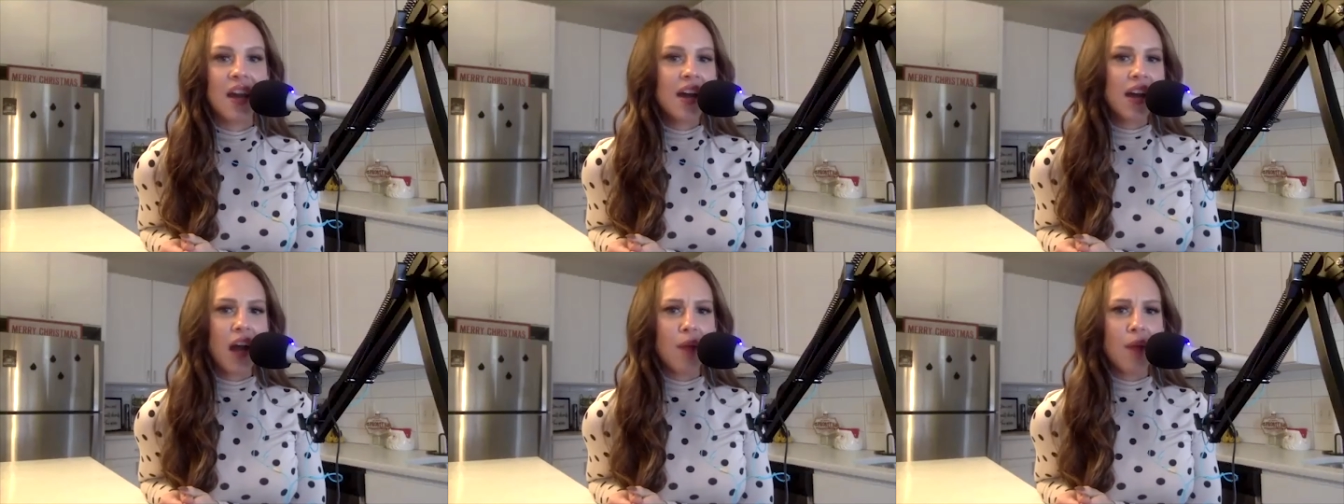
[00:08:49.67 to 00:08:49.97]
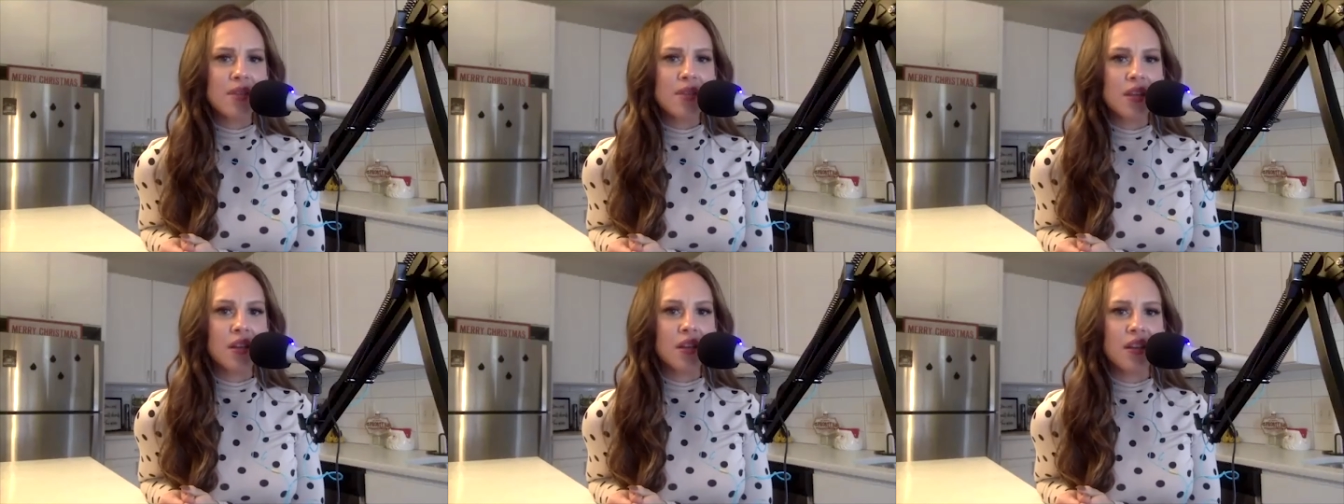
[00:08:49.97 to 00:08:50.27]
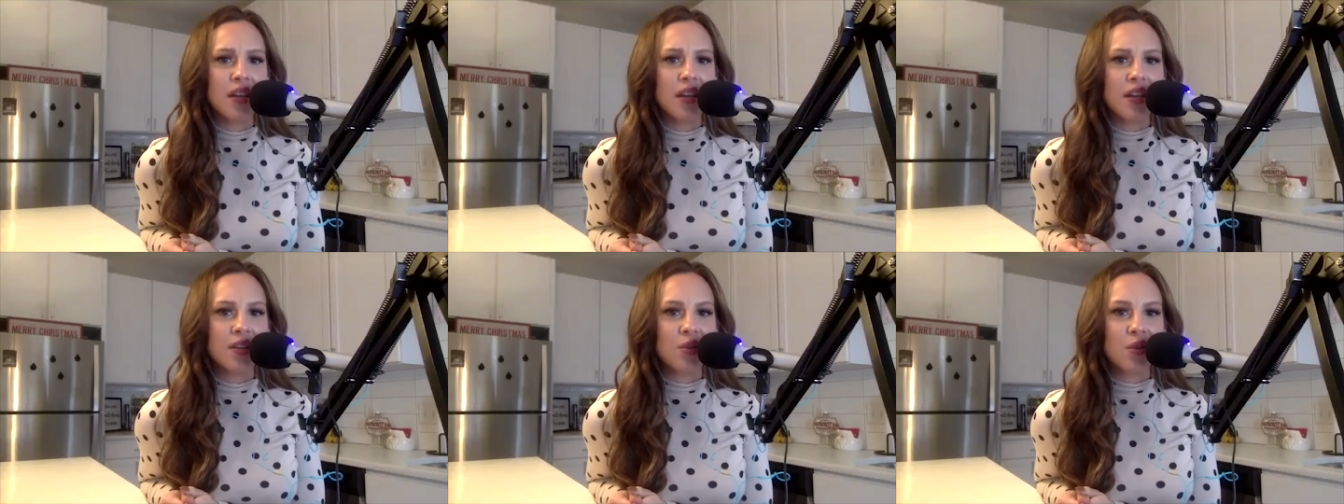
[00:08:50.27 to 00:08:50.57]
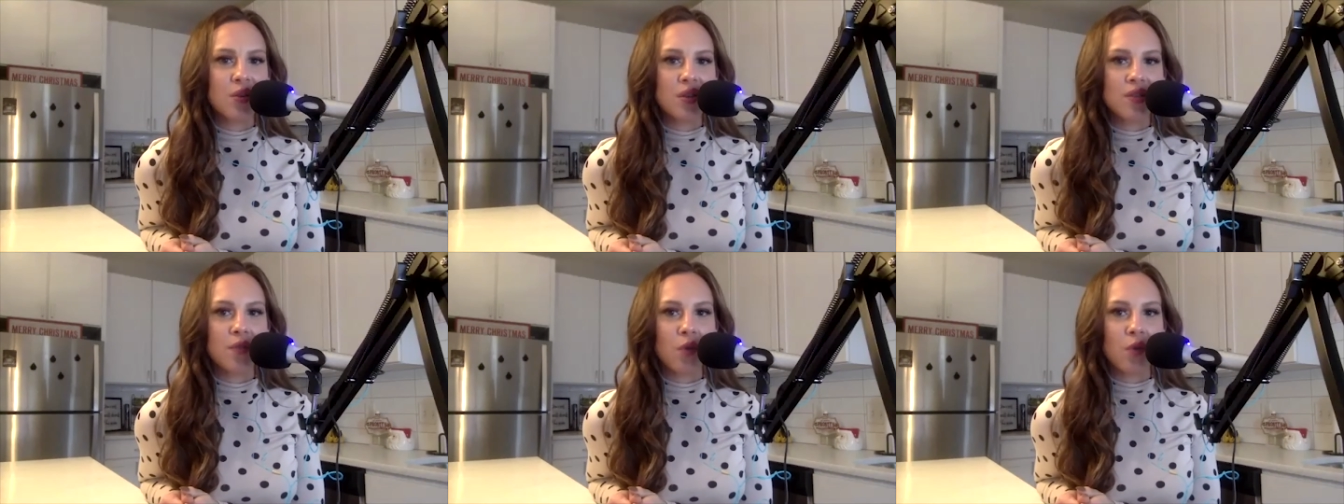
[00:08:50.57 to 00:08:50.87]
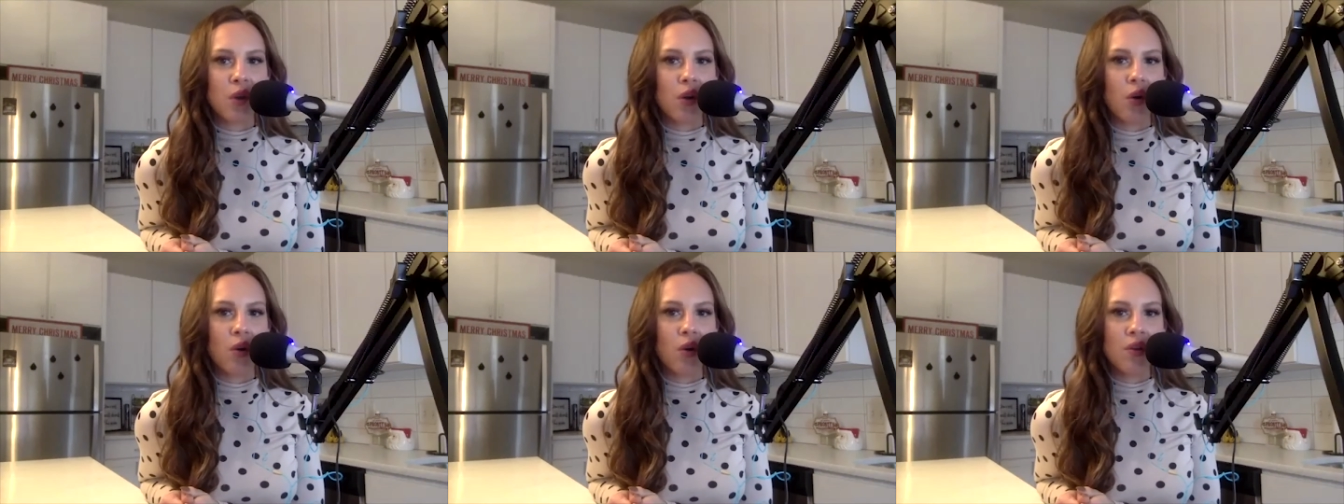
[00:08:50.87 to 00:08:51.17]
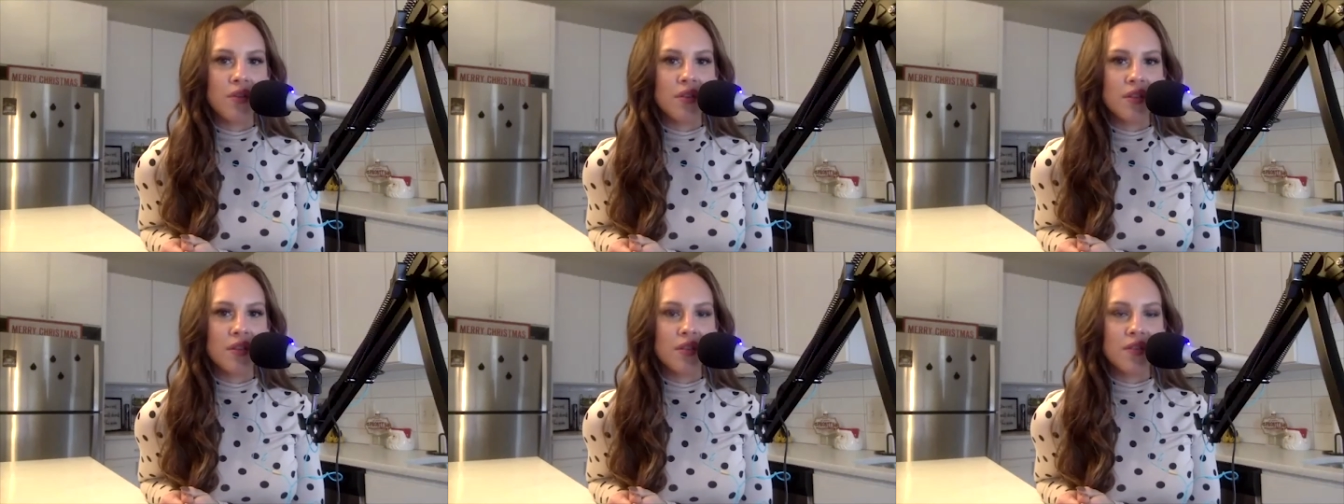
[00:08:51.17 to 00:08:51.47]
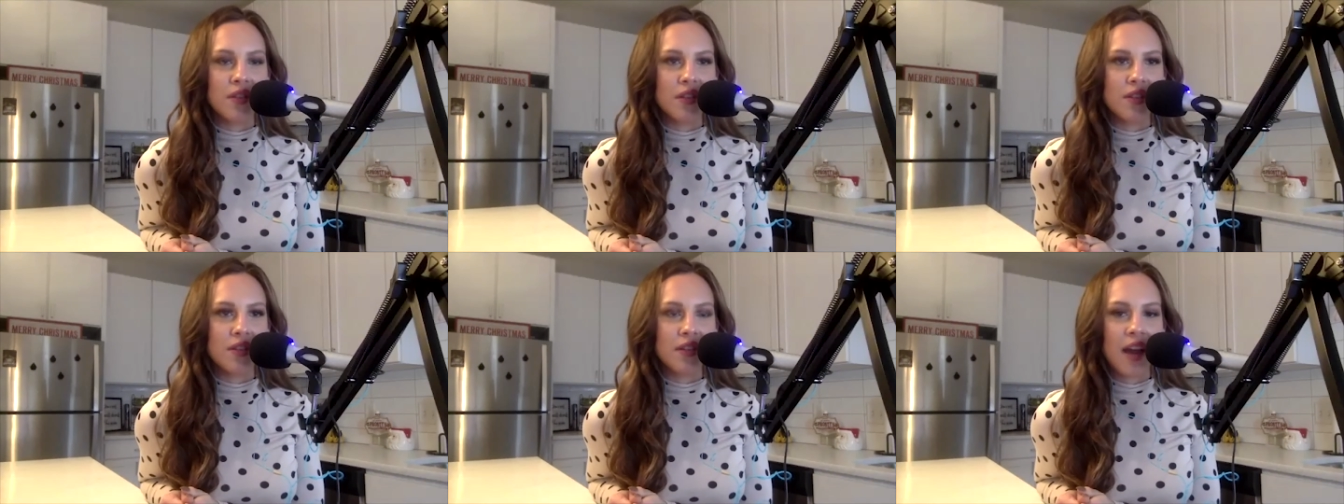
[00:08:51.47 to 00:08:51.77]
Comes in the league, scores four goals in his
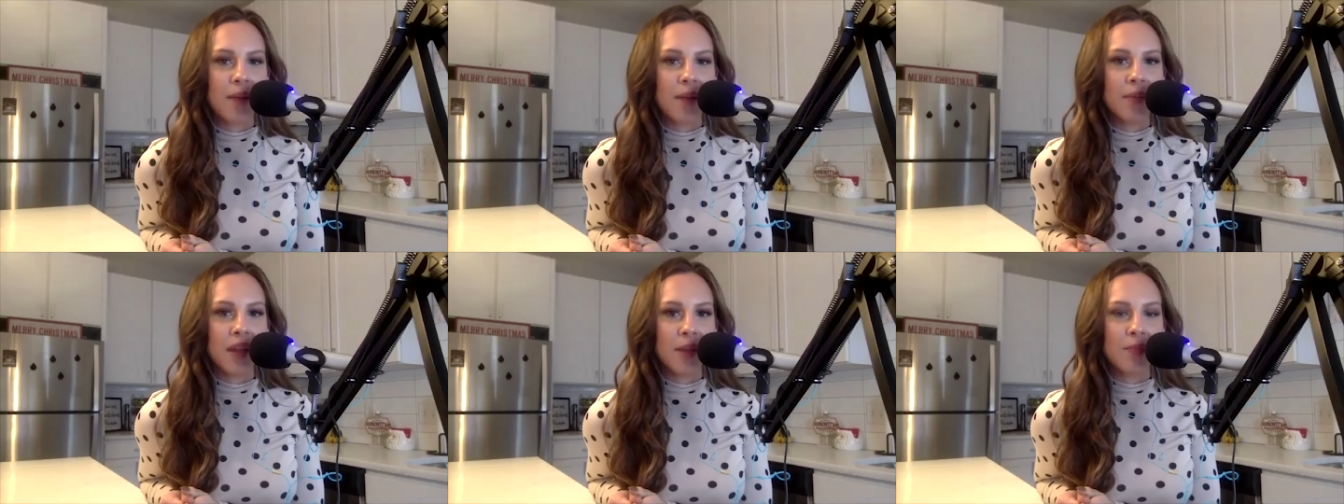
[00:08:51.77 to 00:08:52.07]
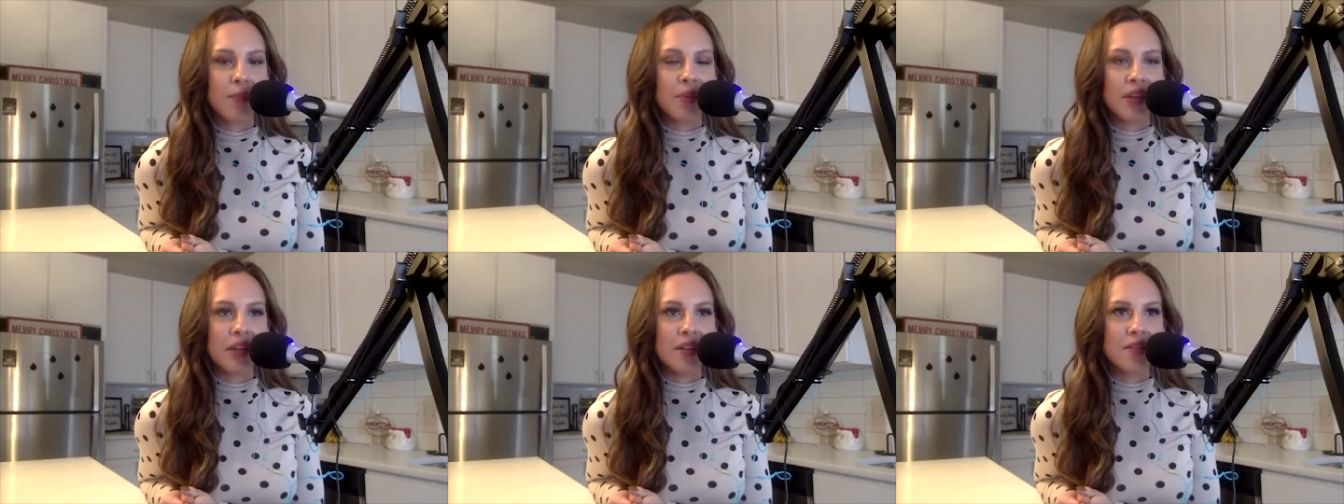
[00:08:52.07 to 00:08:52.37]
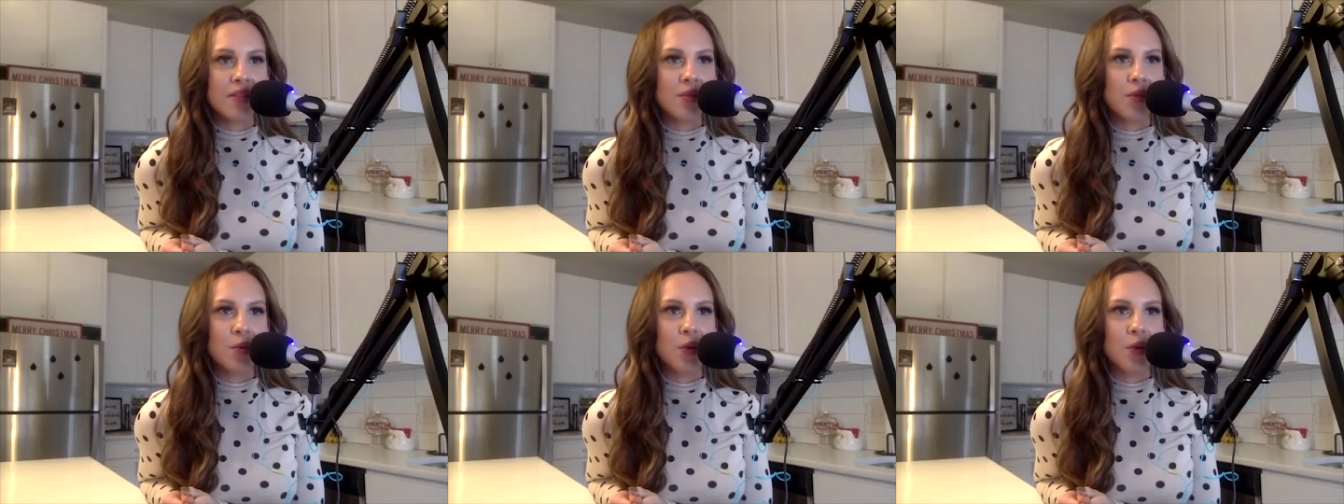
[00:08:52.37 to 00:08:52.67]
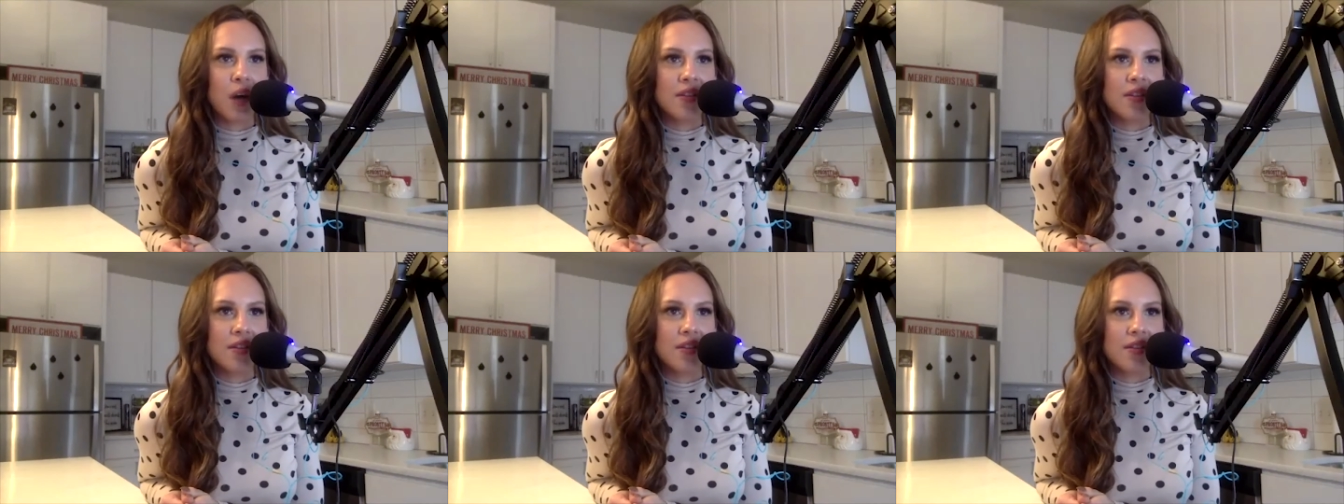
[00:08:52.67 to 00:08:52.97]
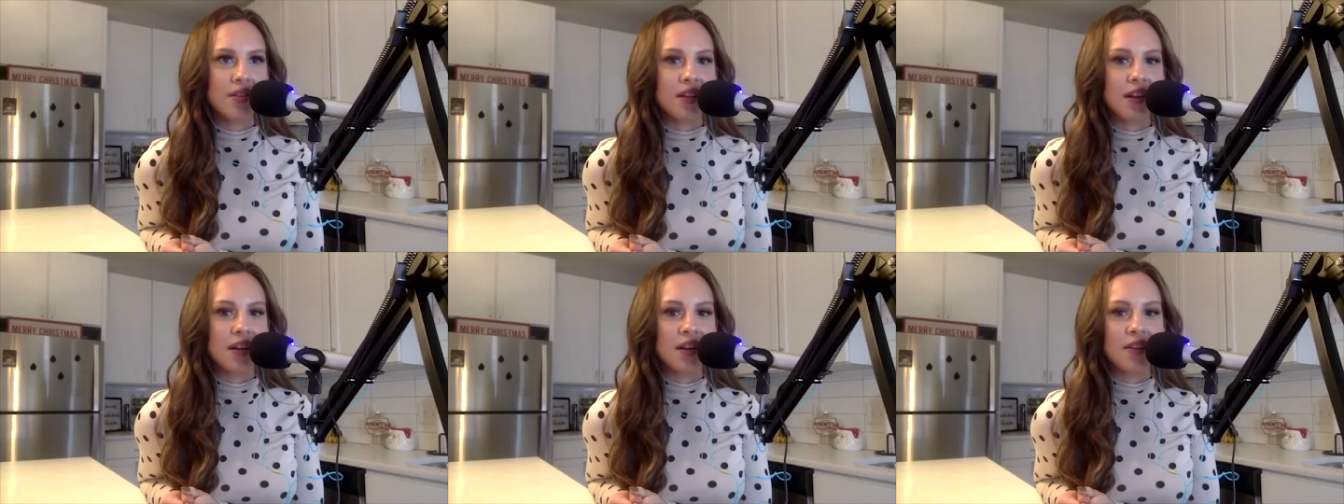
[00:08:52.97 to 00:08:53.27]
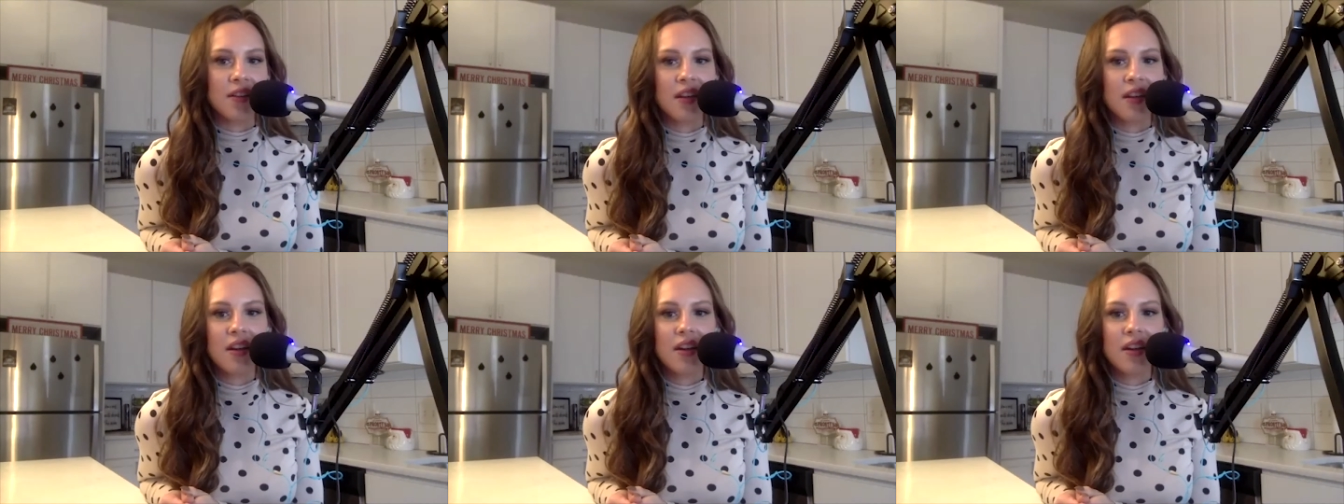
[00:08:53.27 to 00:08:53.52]
first game. Like, please, who else is there?